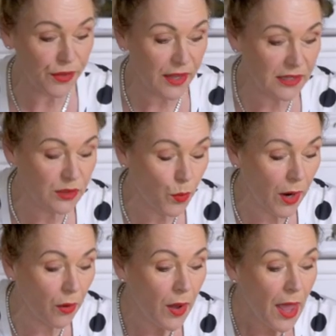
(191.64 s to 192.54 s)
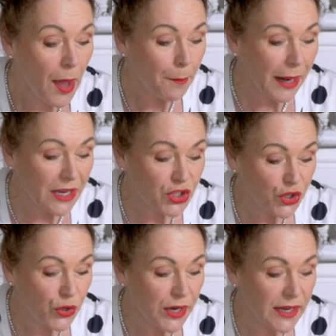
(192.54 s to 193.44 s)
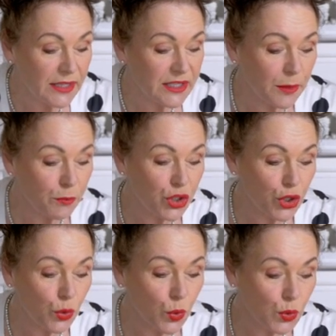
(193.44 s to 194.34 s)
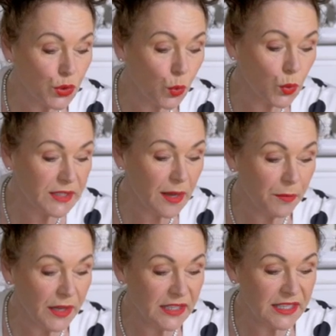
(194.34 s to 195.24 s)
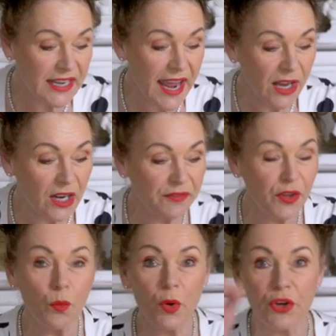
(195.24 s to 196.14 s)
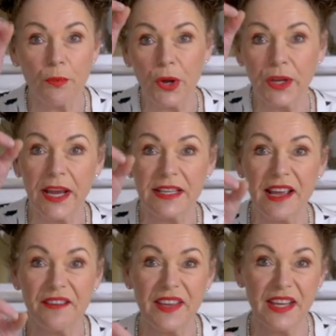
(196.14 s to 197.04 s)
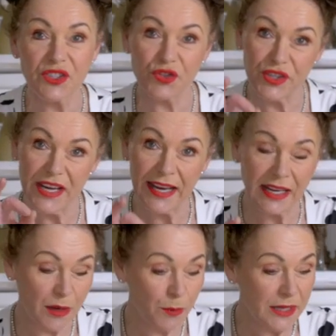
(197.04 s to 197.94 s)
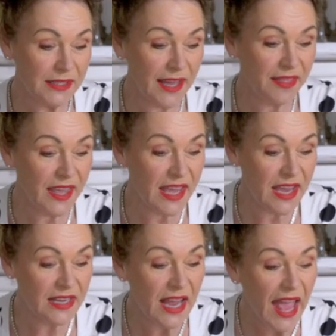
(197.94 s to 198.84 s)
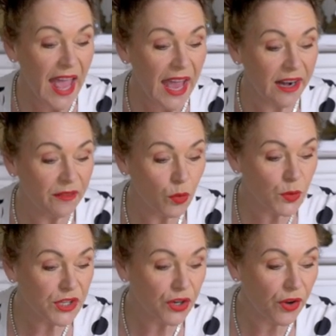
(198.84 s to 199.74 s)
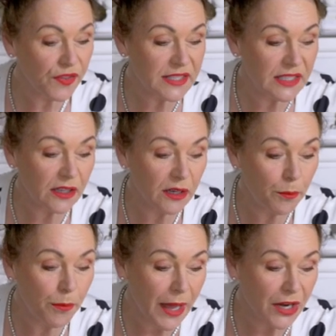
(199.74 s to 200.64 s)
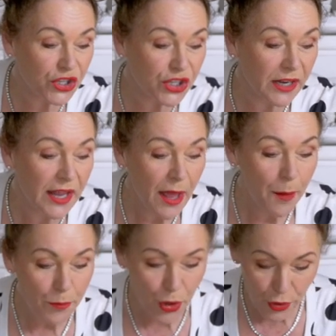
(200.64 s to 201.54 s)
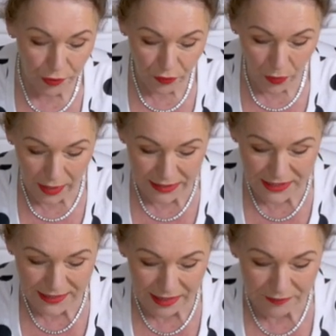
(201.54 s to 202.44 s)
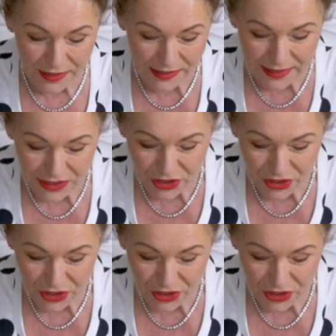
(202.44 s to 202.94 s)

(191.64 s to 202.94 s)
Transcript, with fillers: that as well. Plus you need some jewels or something to dangle if you want your bouquet to have extra dangling bits at the end. And I've also got this little embellishing beautiful. I just love this. It's